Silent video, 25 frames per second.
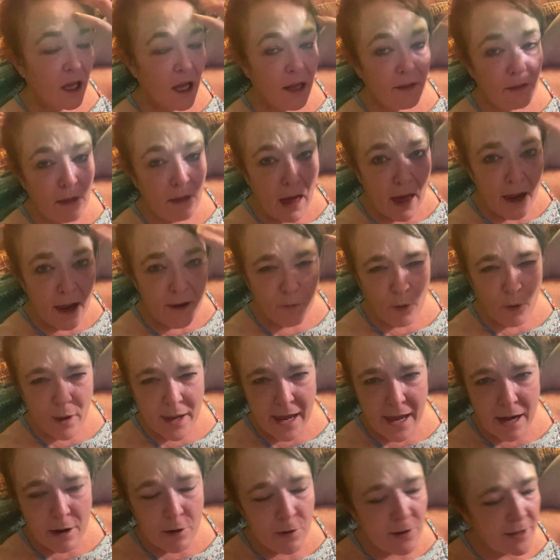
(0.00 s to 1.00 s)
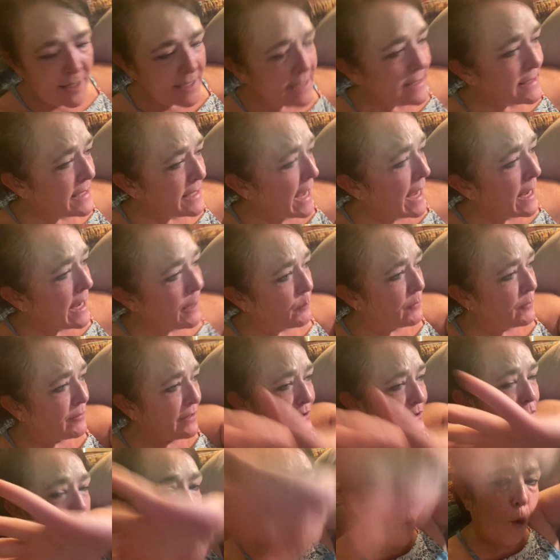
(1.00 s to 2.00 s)
A lot of what Aaron is saying with
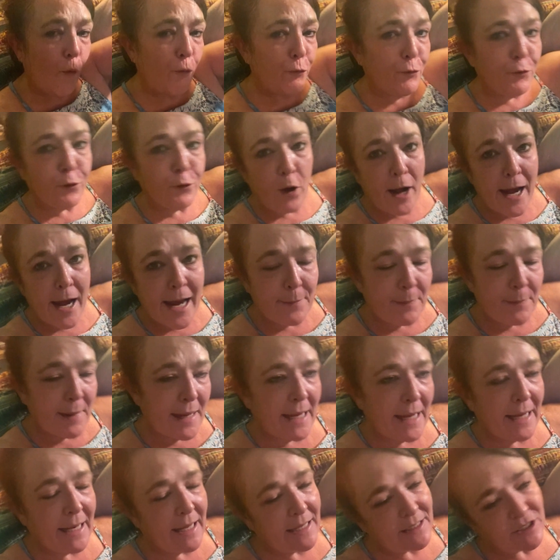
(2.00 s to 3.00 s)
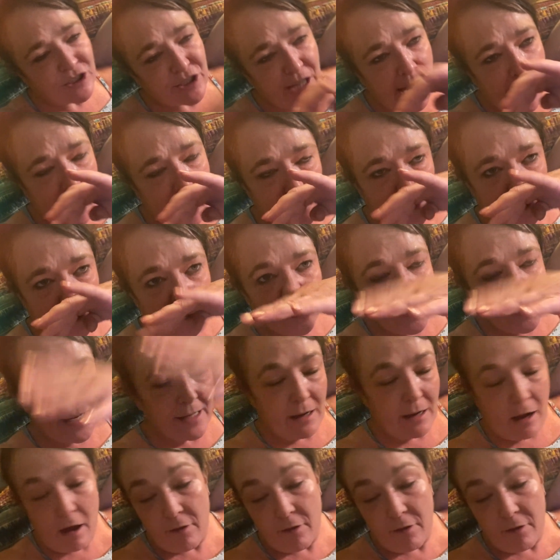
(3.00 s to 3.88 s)
this whole framing and shadowing,